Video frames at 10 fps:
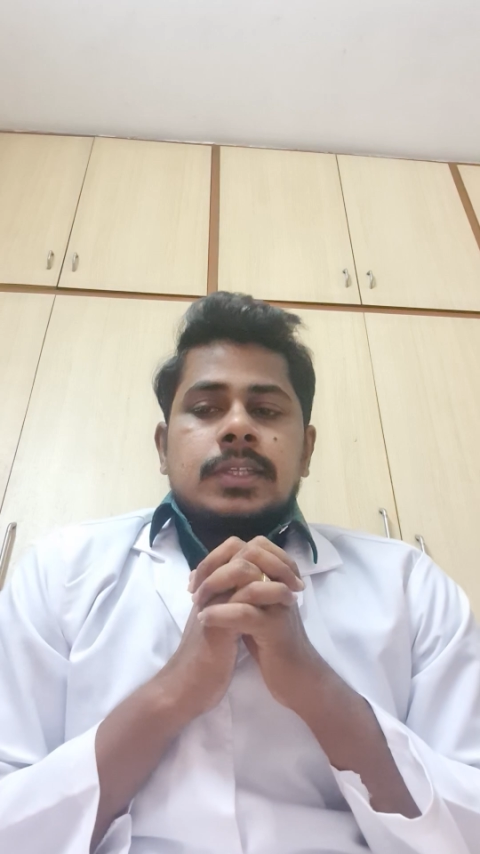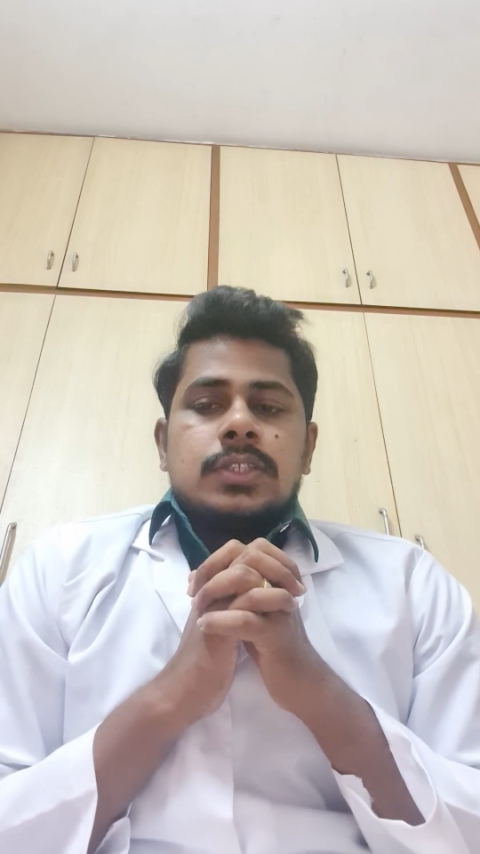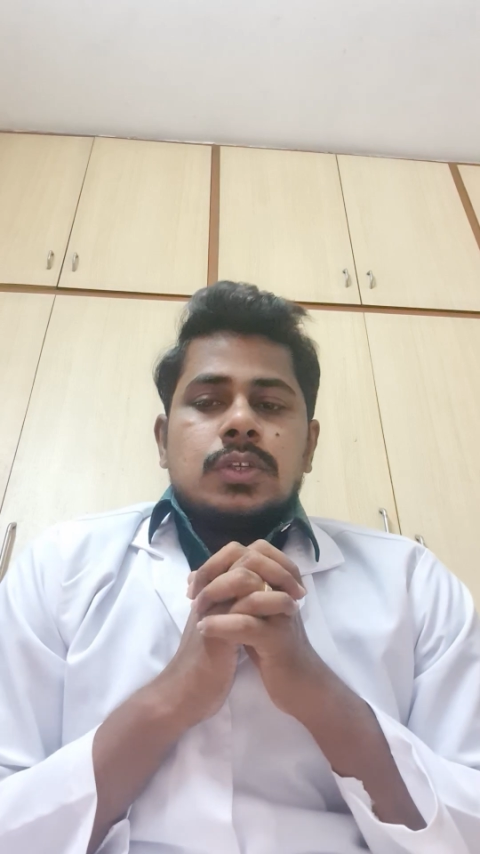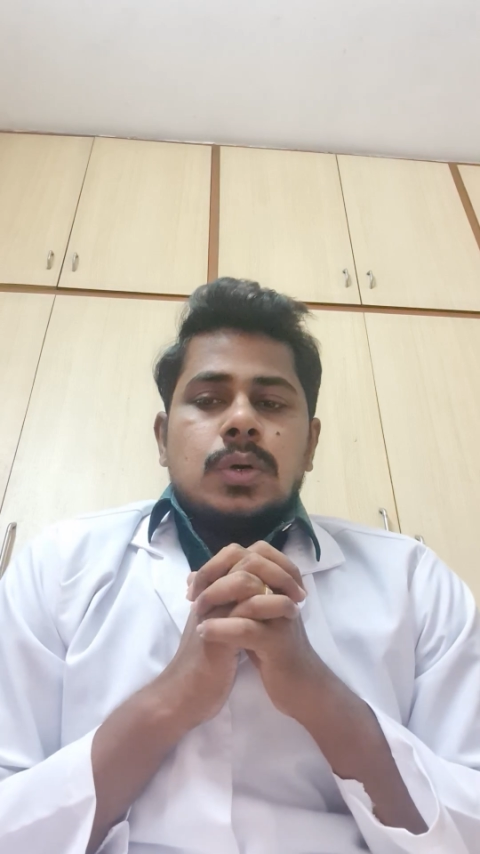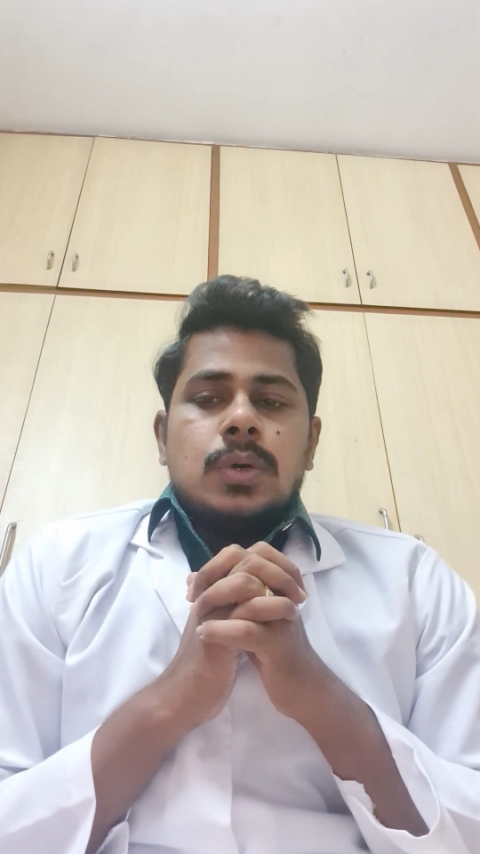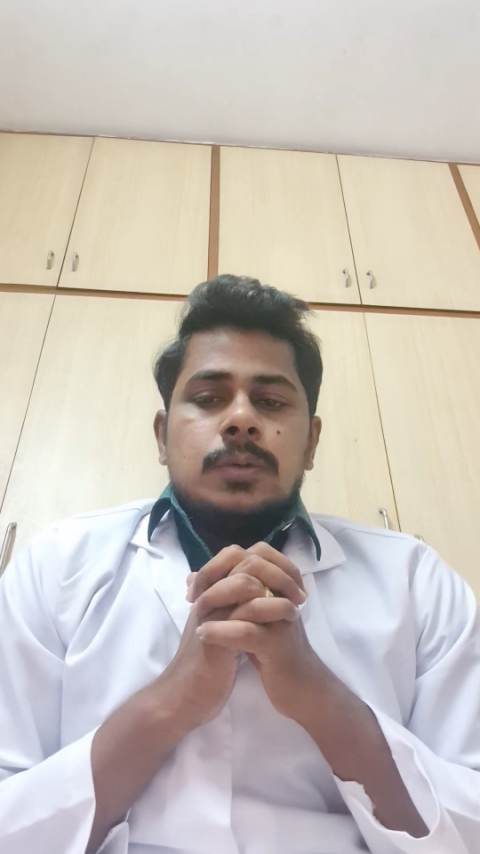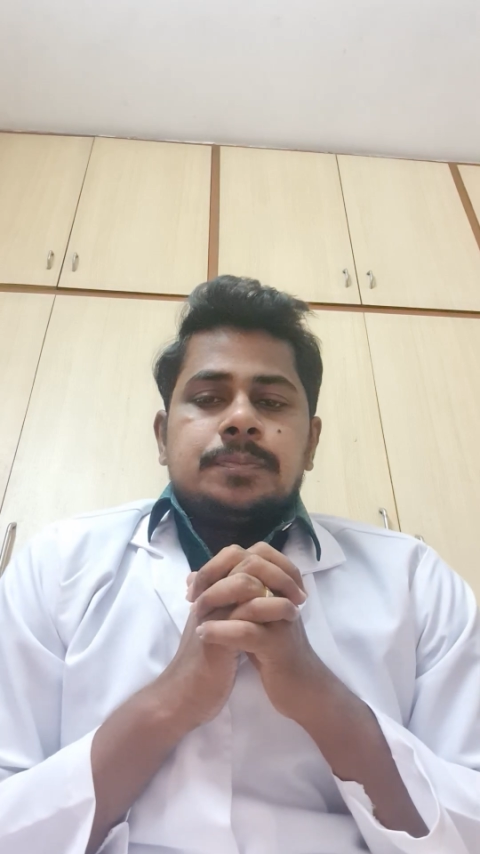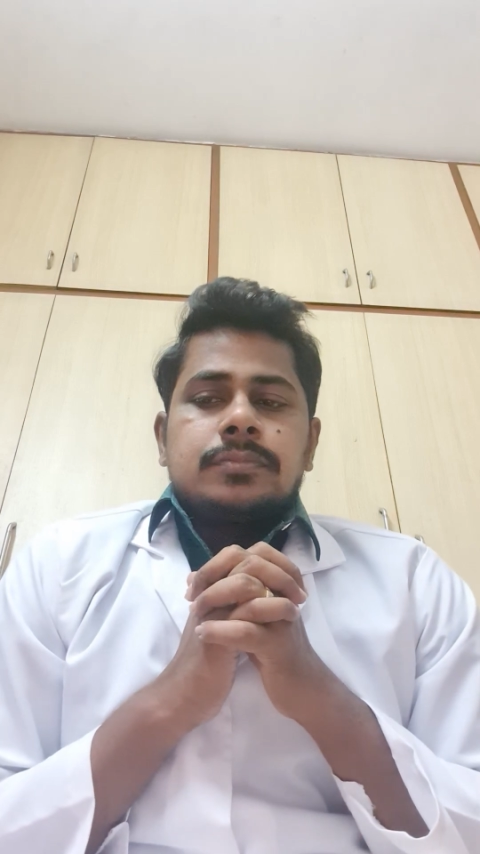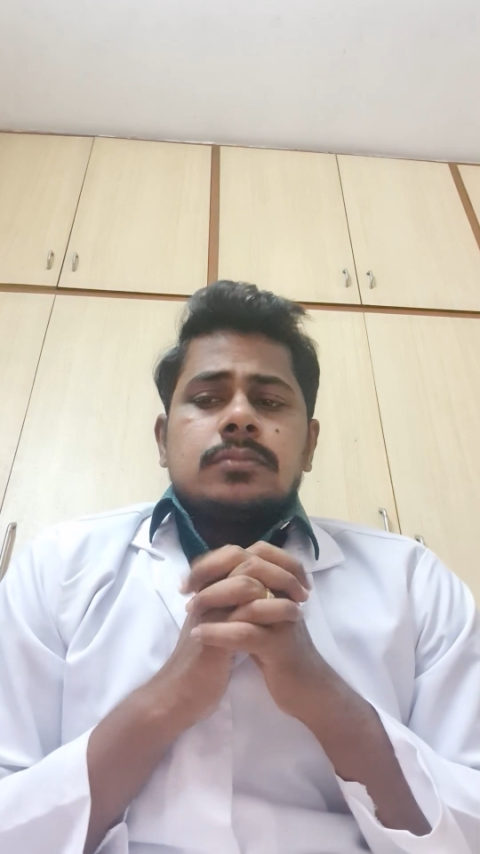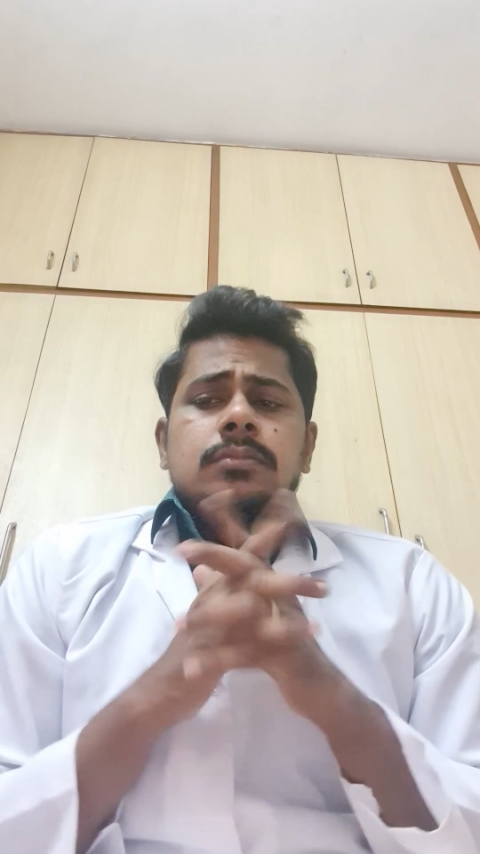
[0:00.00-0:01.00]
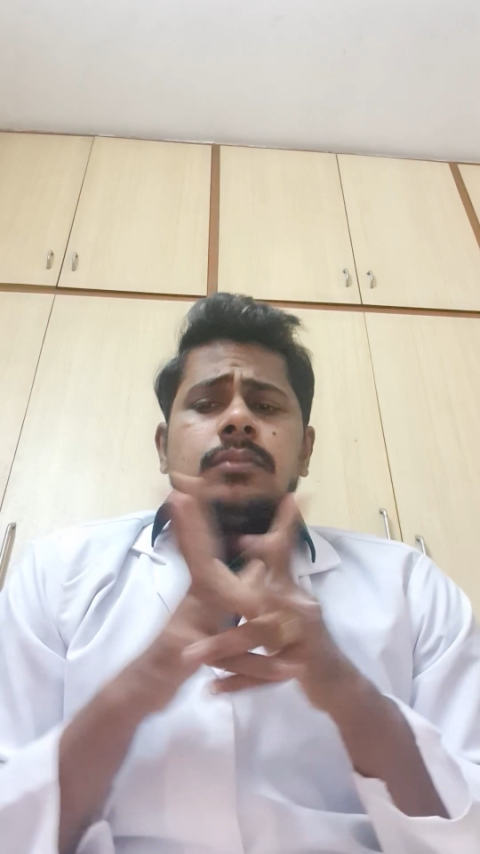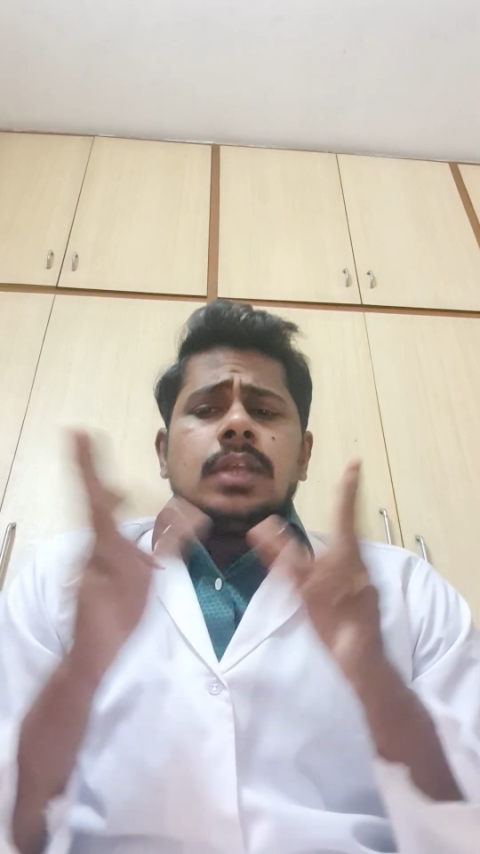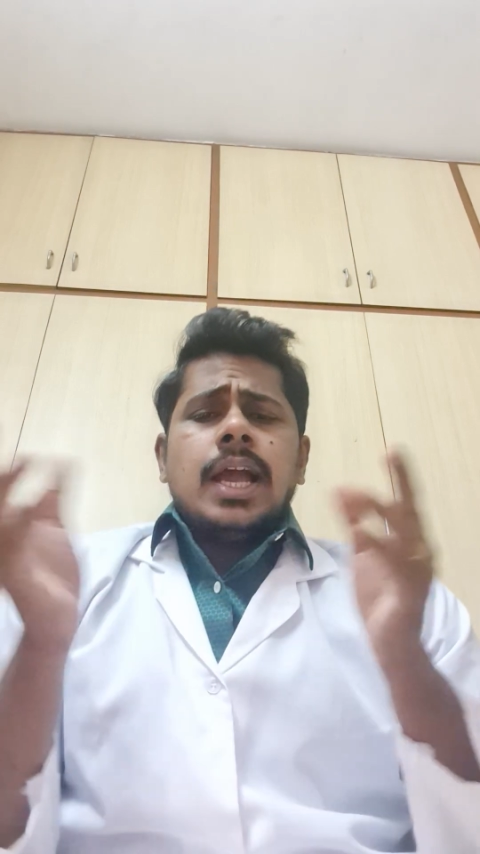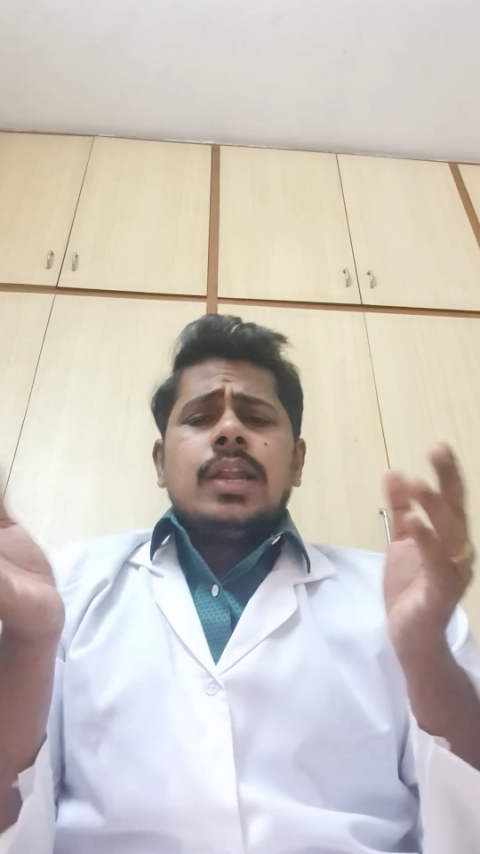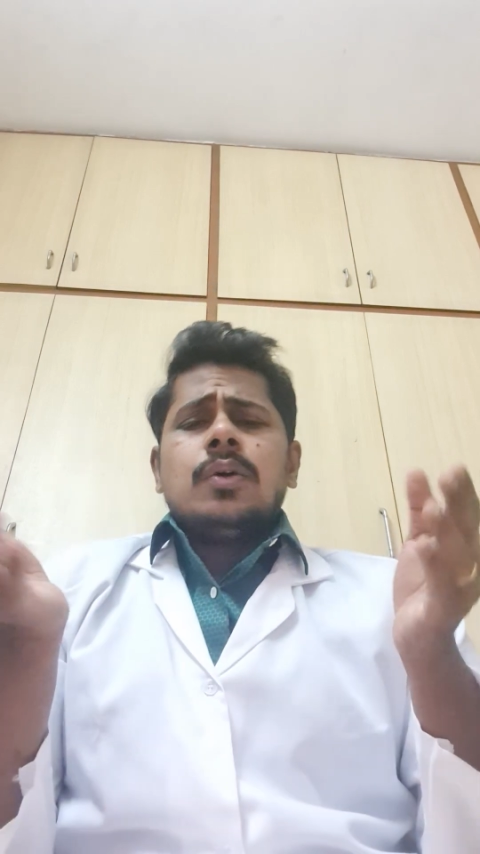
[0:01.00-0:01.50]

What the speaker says: So I